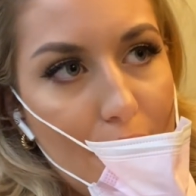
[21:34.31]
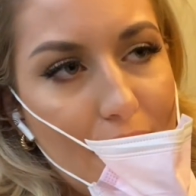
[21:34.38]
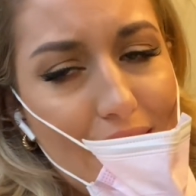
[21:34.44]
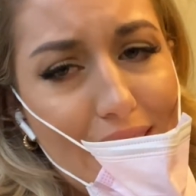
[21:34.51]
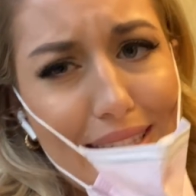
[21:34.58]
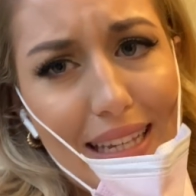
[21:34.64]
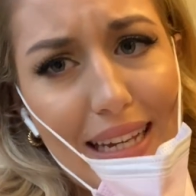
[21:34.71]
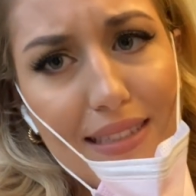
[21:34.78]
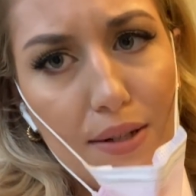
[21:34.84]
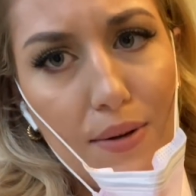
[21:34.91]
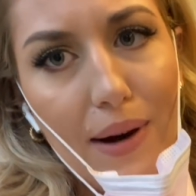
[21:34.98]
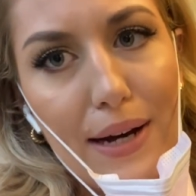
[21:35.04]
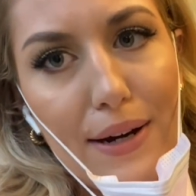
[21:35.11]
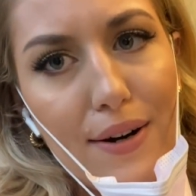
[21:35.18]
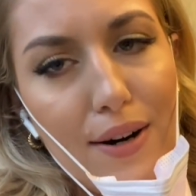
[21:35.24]
This gets
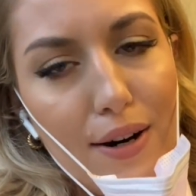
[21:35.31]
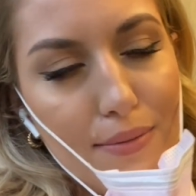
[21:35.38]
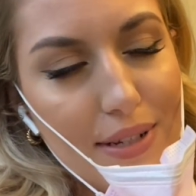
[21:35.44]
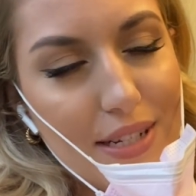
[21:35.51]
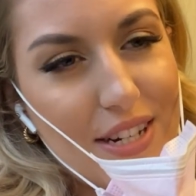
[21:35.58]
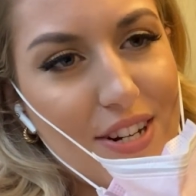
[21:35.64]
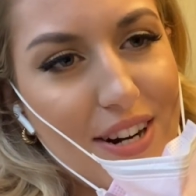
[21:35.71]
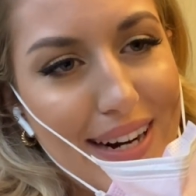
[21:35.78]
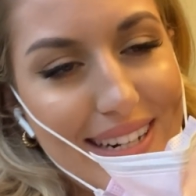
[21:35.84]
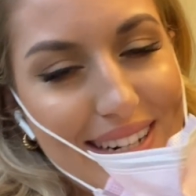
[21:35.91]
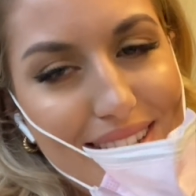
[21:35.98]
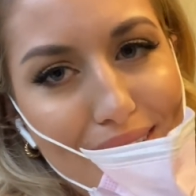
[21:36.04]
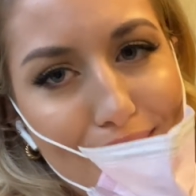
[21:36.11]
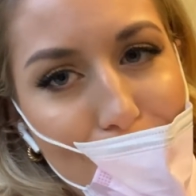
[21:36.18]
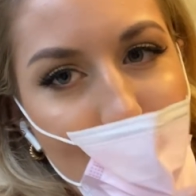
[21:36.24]
quite hot when you're trying to
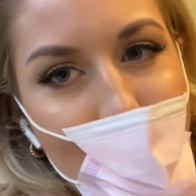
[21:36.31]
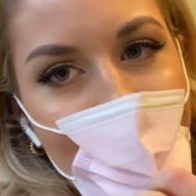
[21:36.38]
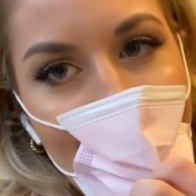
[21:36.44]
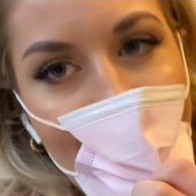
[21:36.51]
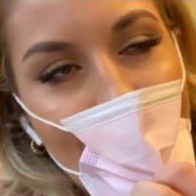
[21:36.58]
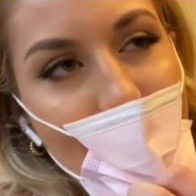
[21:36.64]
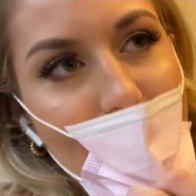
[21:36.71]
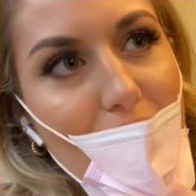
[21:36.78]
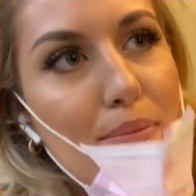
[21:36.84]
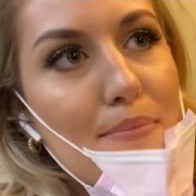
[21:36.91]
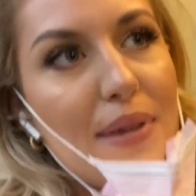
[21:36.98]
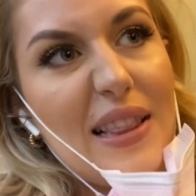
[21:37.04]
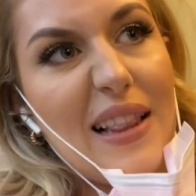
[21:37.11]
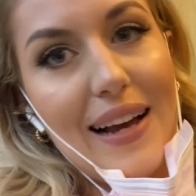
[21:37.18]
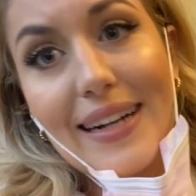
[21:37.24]
talk,
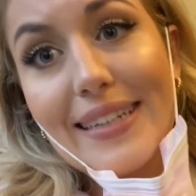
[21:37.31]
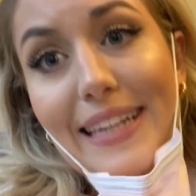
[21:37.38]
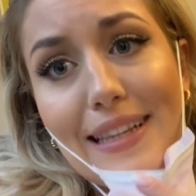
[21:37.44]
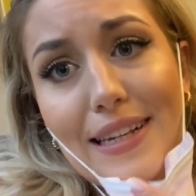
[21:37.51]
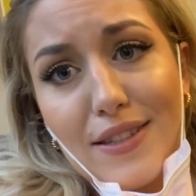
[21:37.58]
but like I said, there's